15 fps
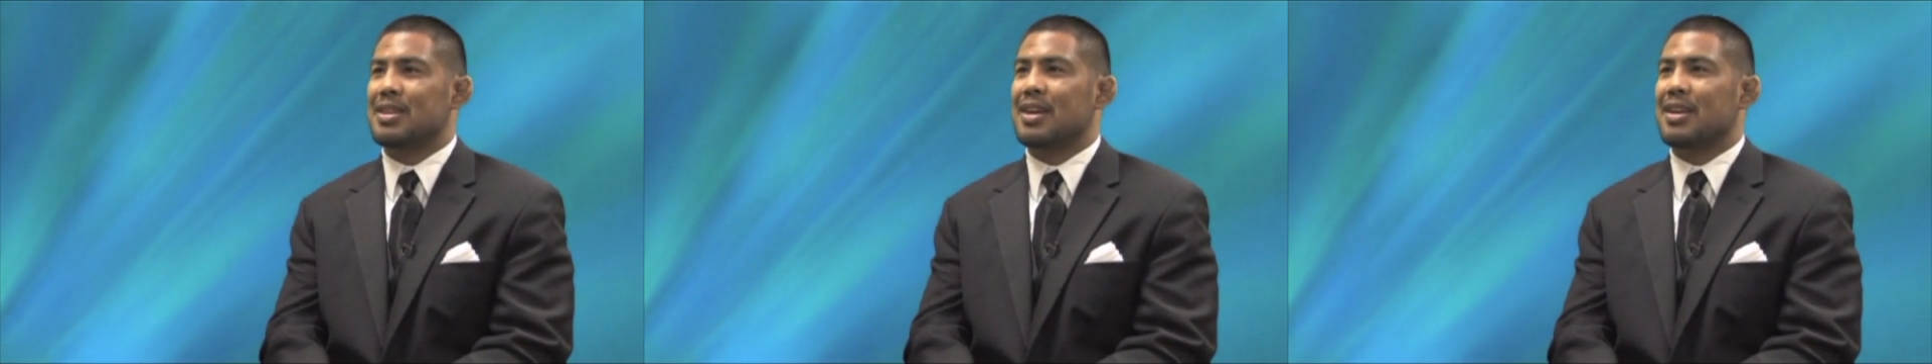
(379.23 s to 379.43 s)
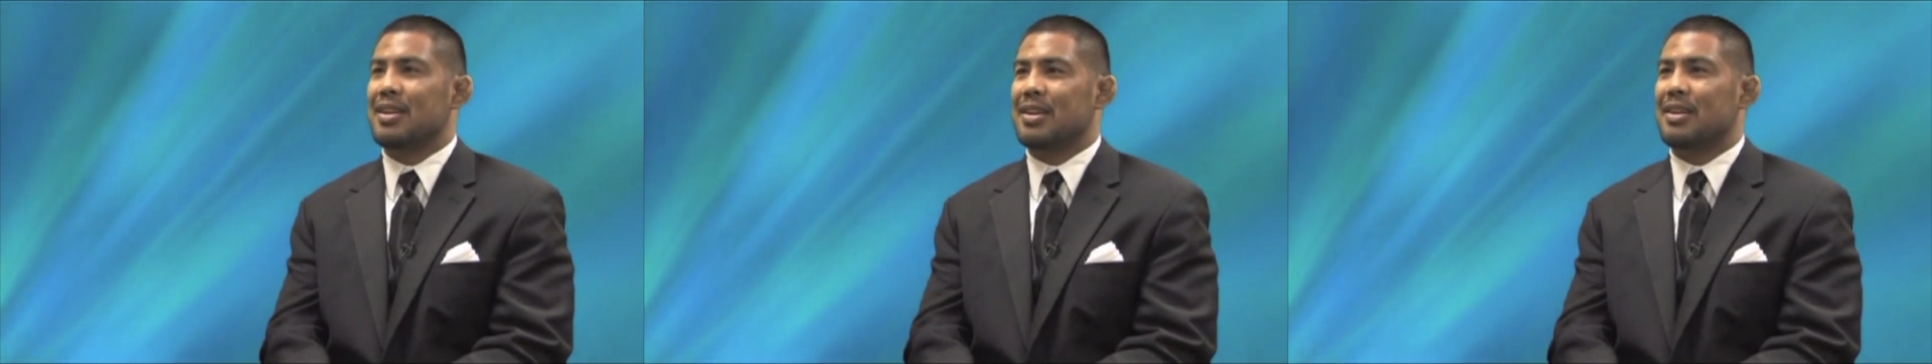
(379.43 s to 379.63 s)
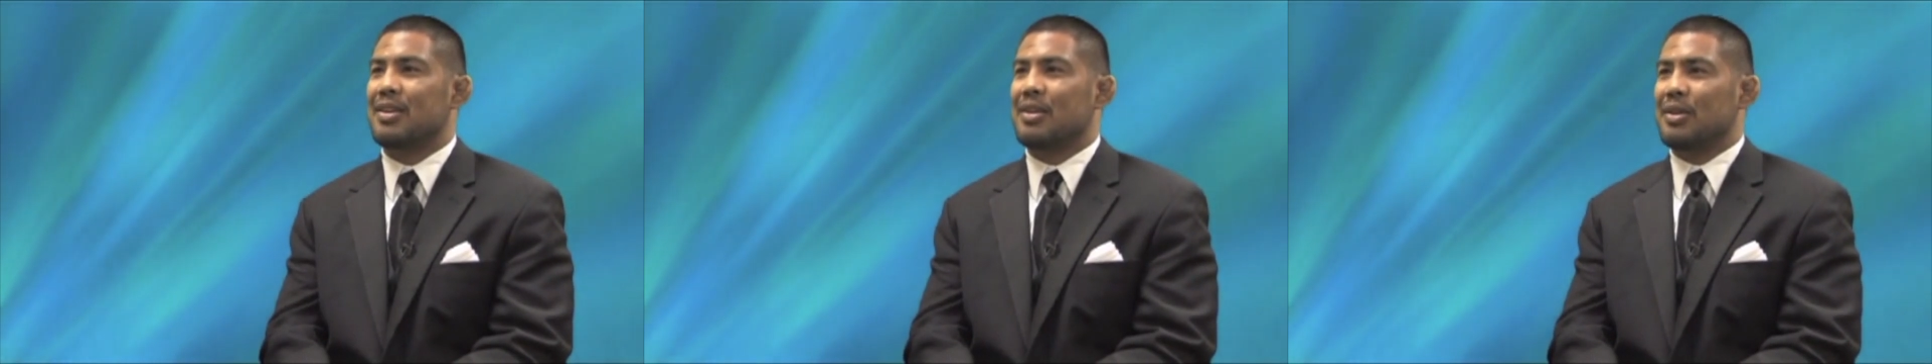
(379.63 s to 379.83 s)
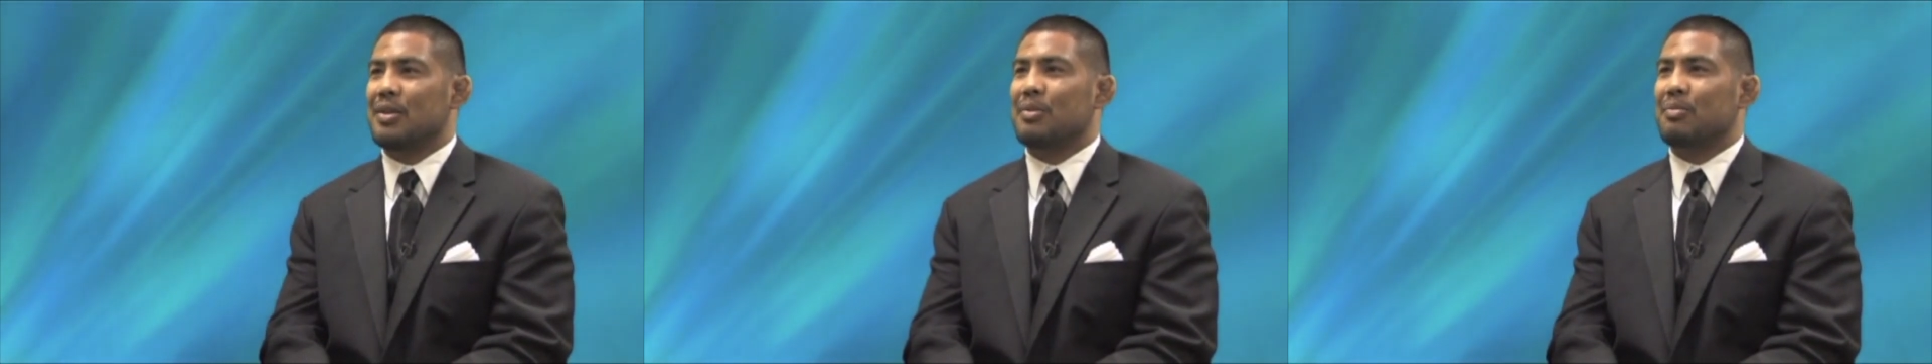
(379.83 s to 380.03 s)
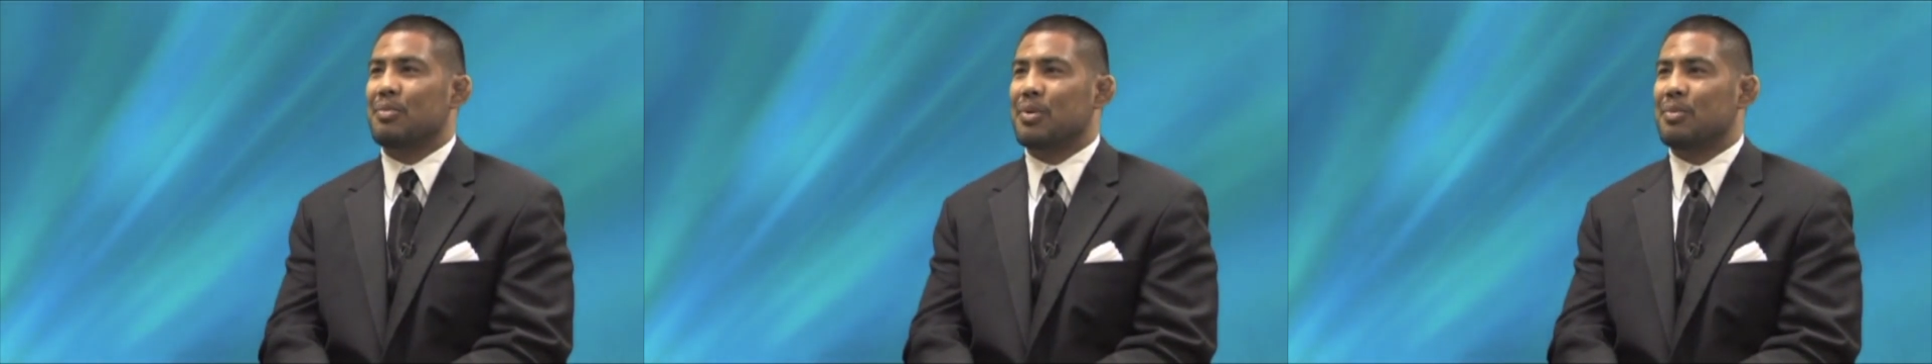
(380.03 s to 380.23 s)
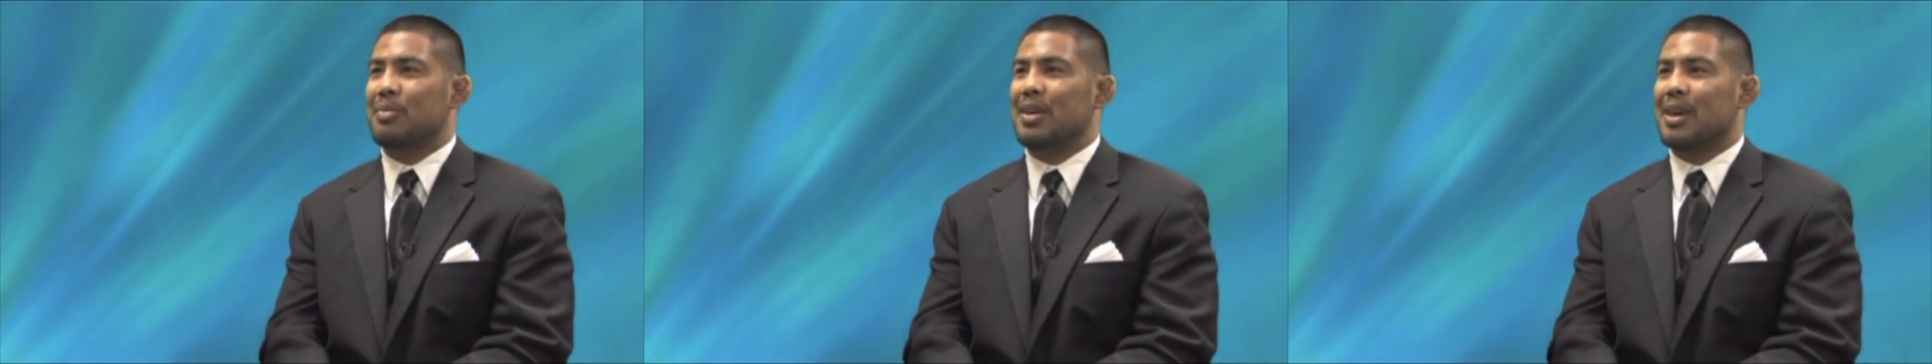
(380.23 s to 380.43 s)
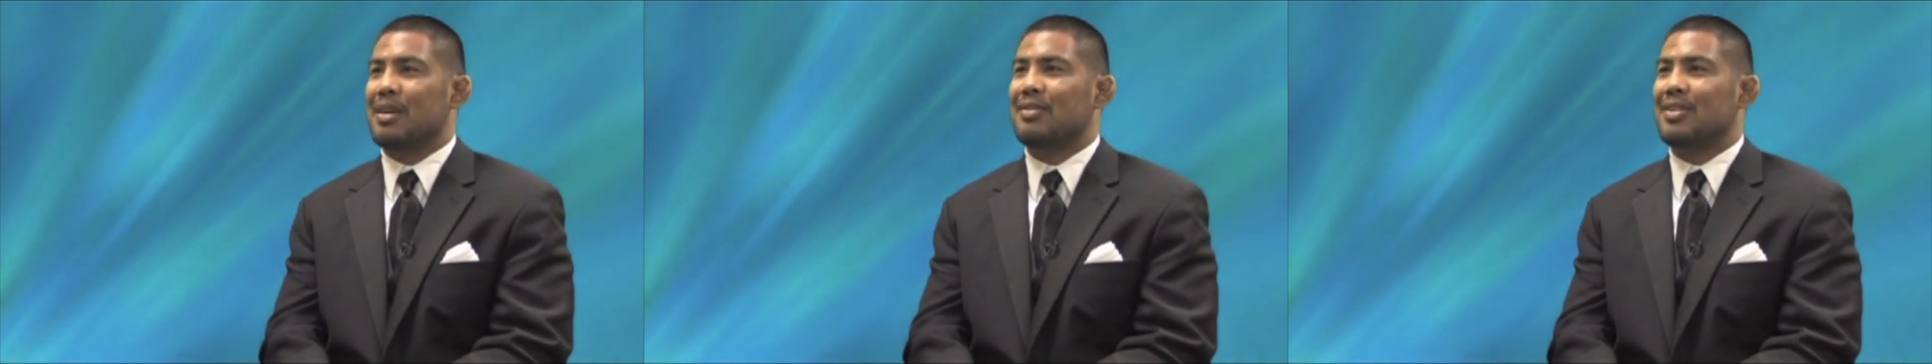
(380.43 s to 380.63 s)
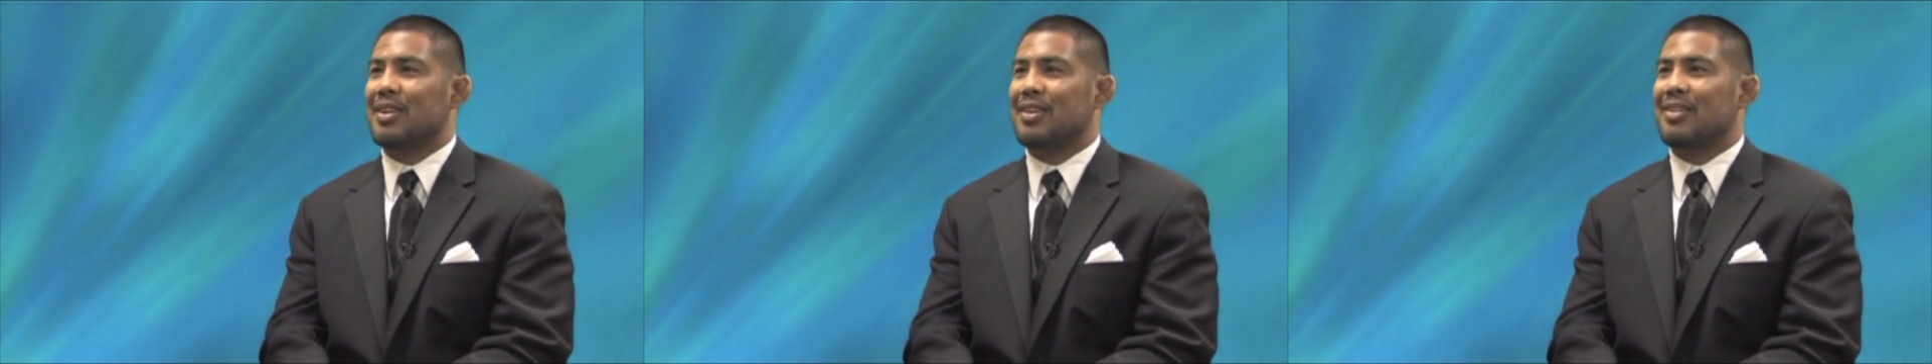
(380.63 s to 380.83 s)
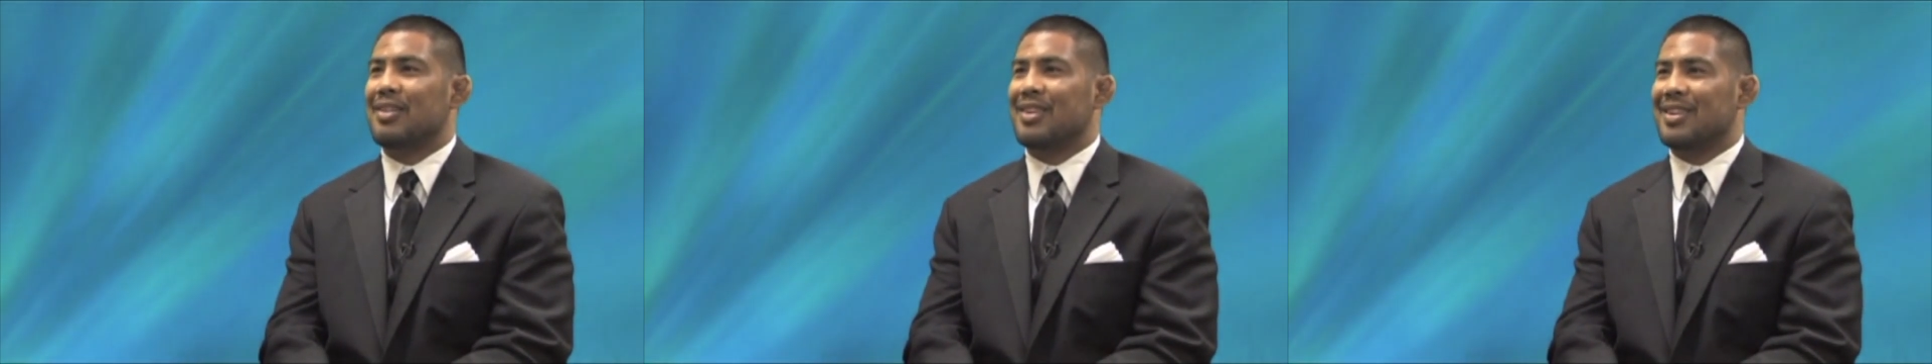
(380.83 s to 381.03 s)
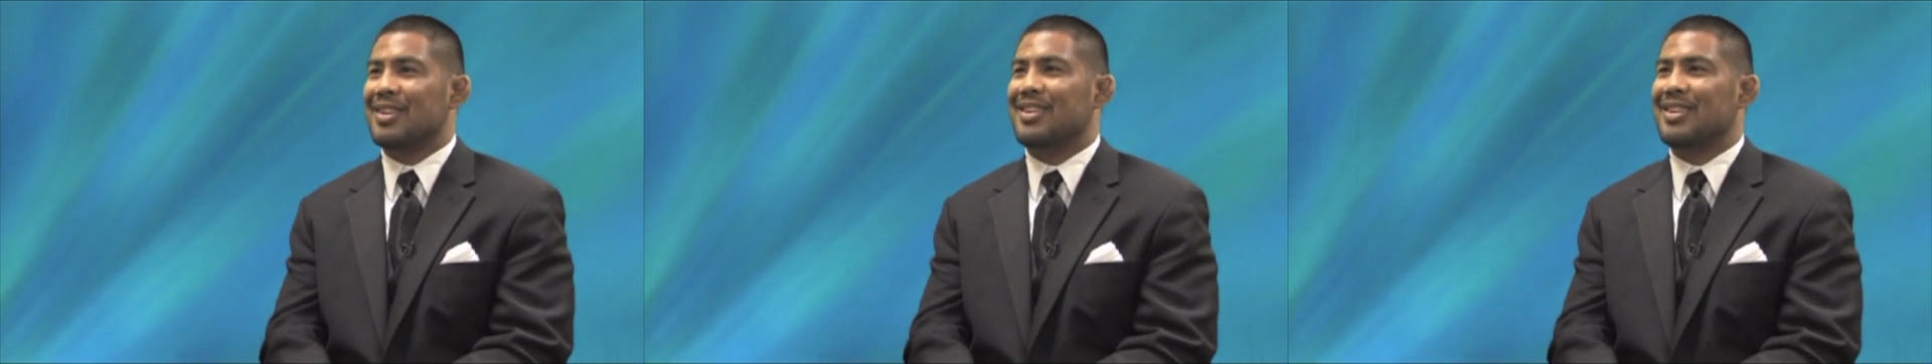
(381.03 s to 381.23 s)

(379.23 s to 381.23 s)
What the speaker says: that put me out there,